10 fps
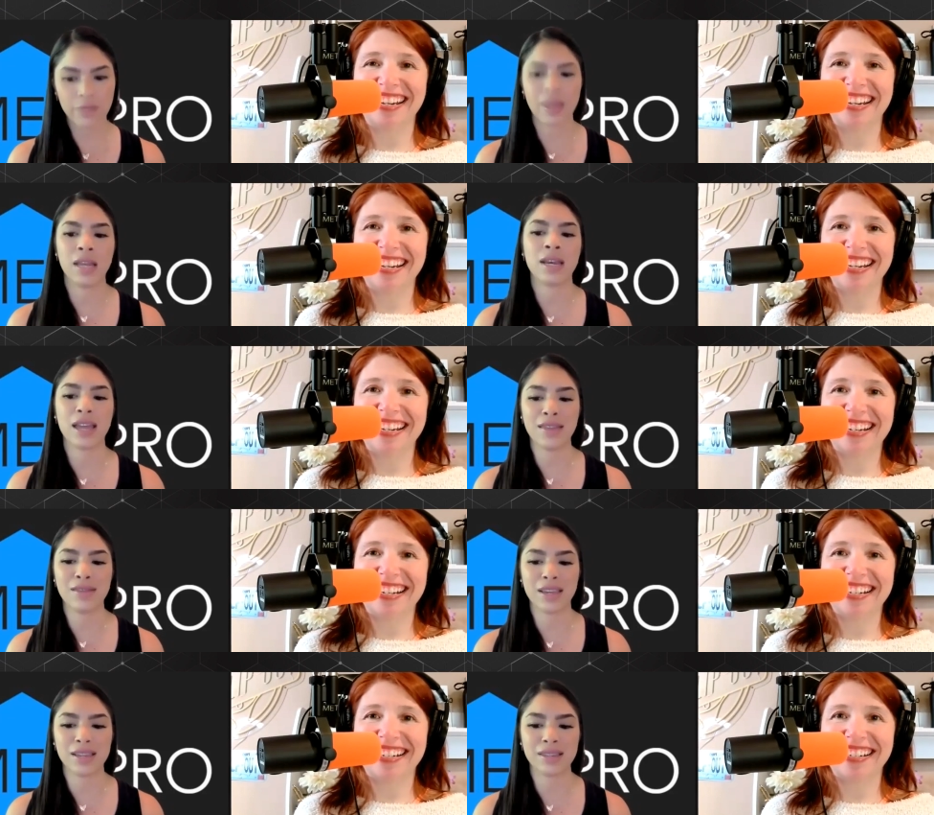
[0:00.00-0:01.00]
Speaker 1: we've been
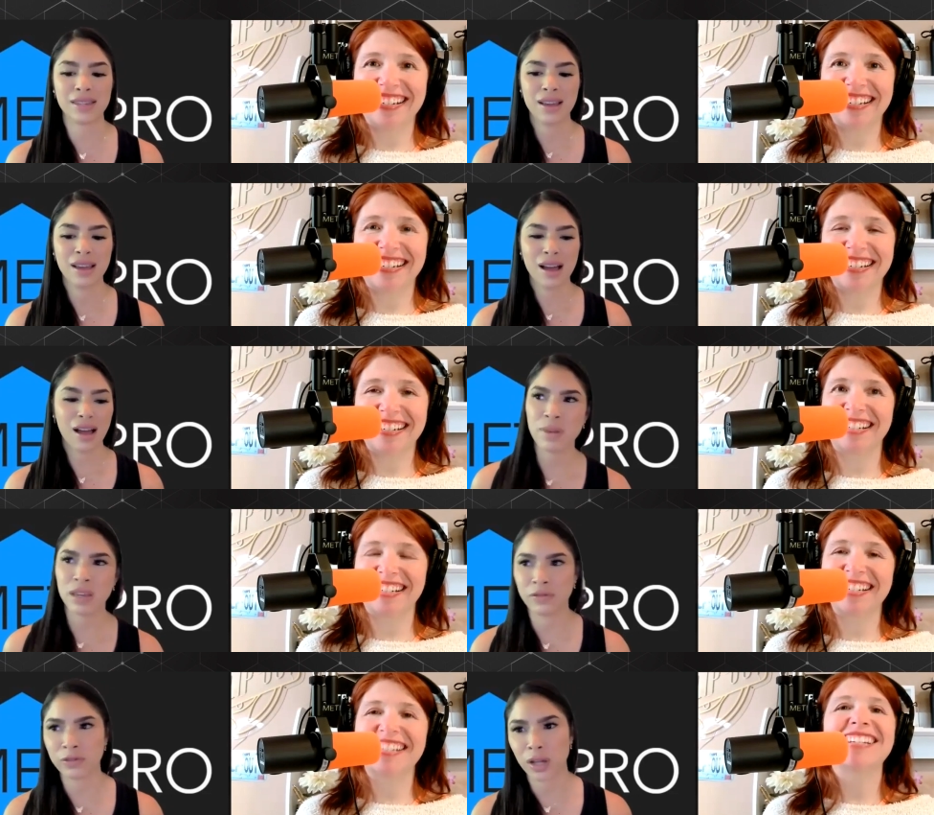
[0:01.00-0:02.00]
in this ebb
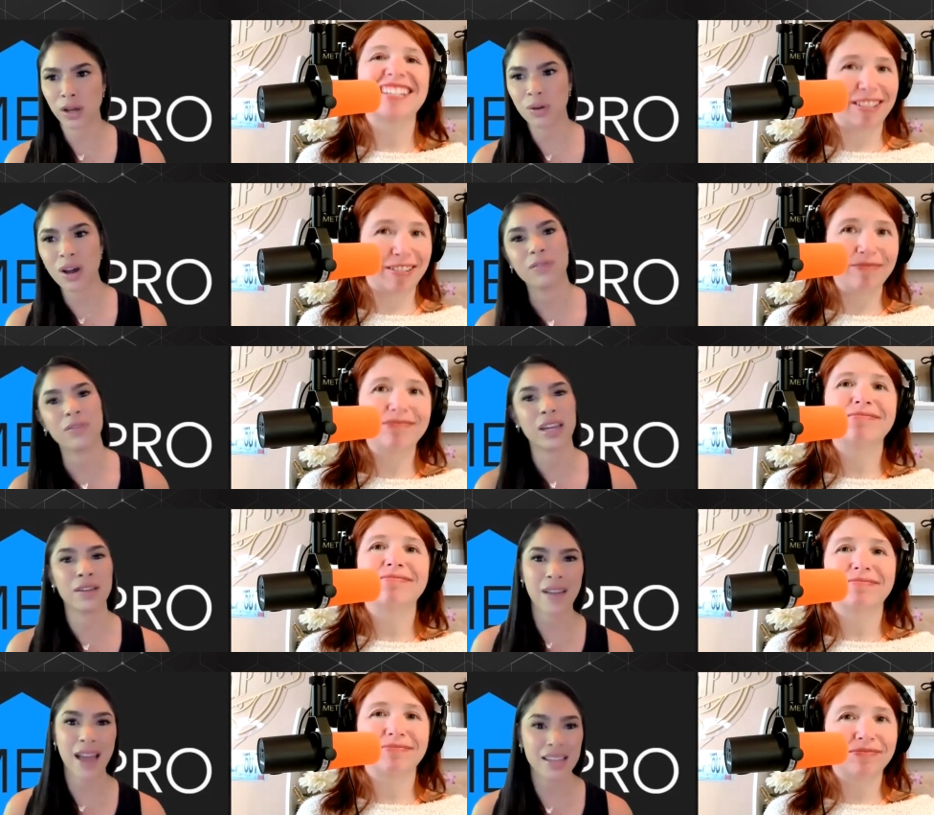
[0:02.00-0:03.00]
and flow of like
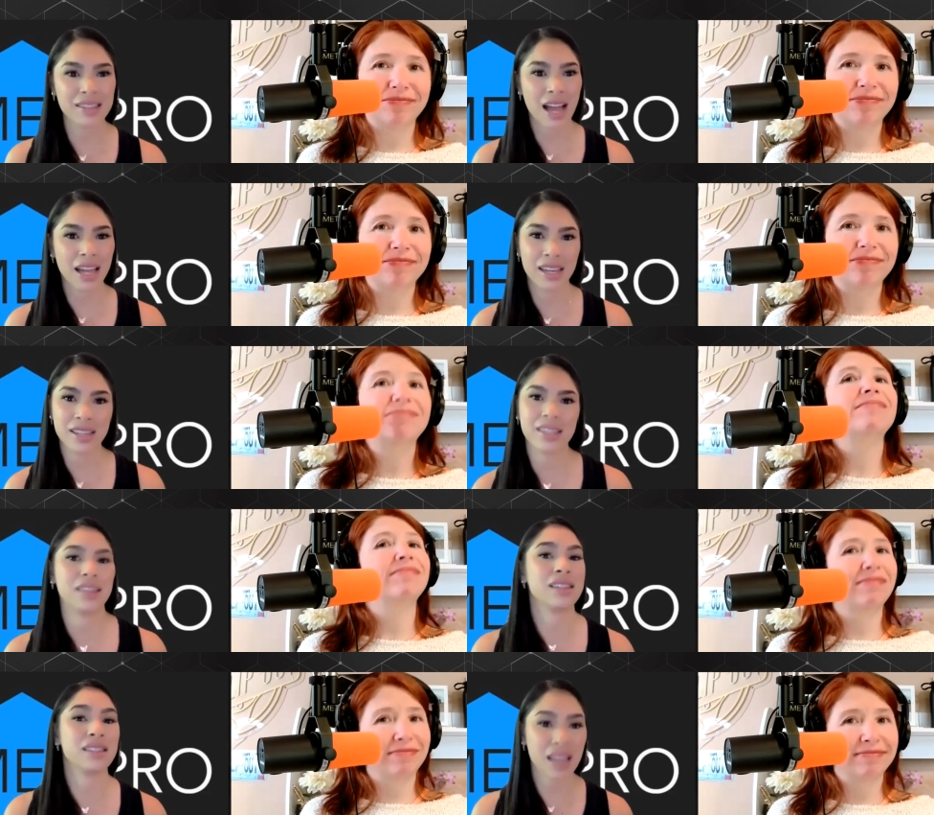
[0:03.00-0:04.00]
fad diets and
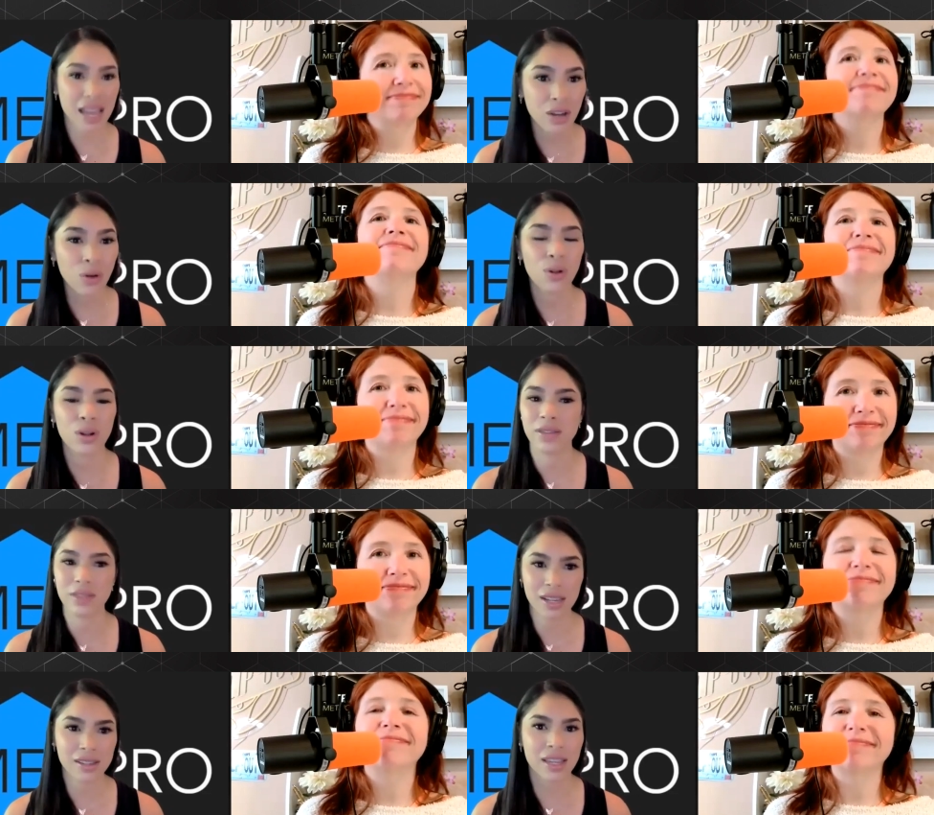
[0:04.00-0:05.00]
the cycle and
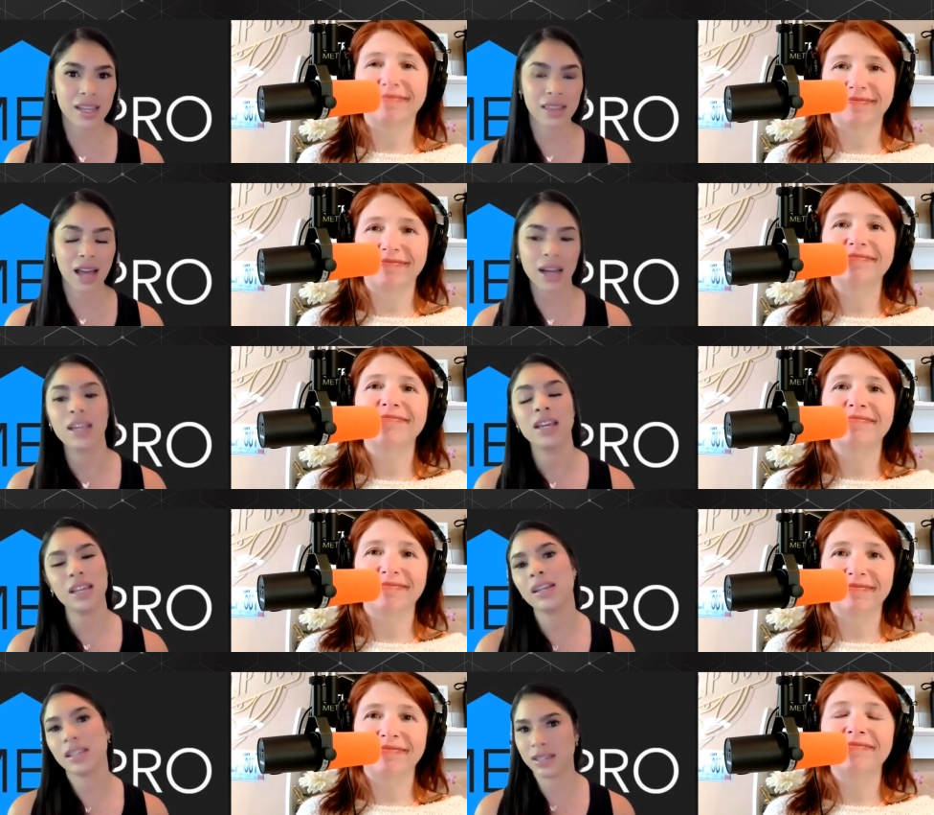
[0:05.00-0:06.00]
things like that, it